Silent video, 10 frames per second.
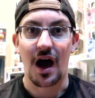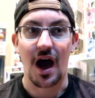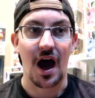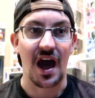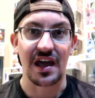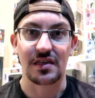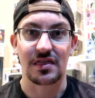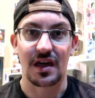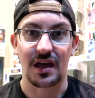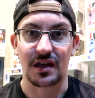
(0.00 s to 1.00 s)
I
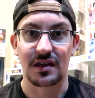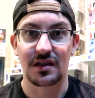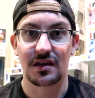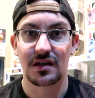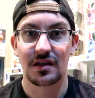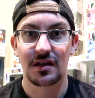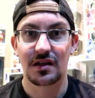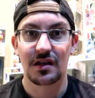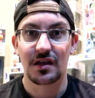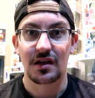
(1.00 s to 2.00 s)
think
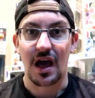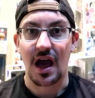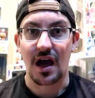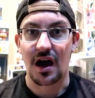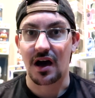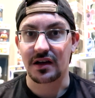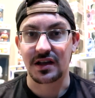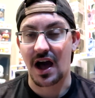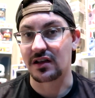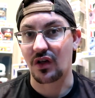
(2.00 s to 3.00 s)

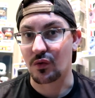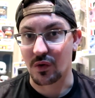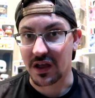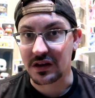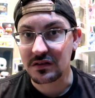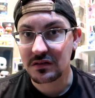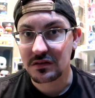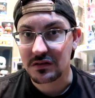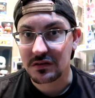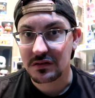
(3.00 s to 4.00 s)
Kylo Ren
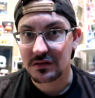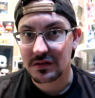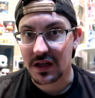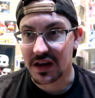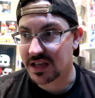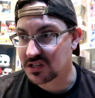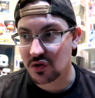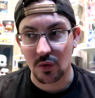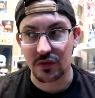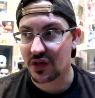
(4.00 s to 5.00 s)
and his
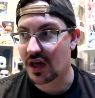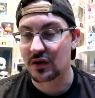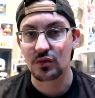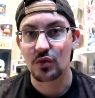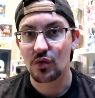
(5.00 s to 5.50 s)
whole thing